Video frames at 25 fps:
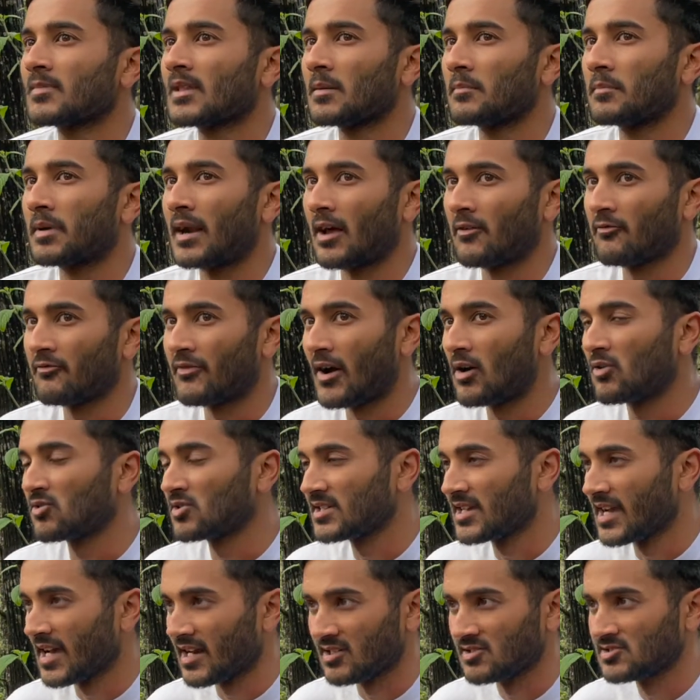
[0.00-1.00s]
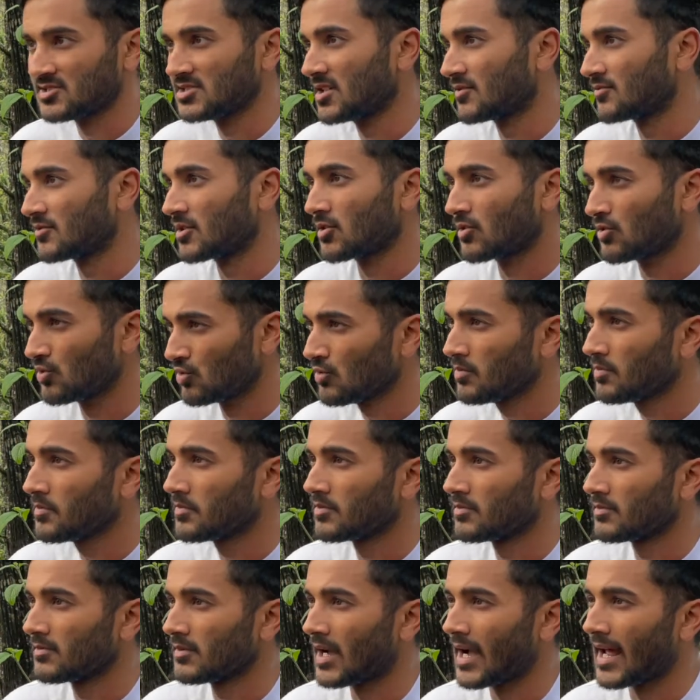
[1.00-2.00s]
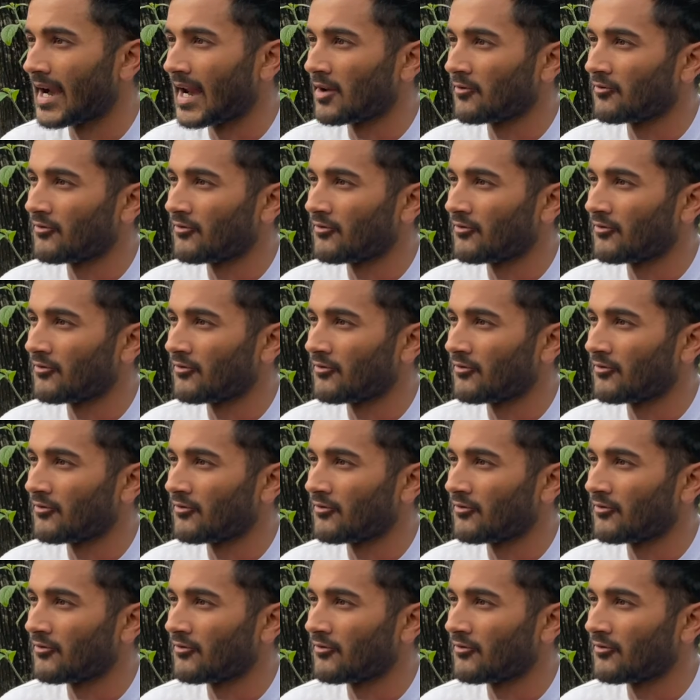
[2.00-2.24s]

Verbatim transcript: But I found the energy of the group and I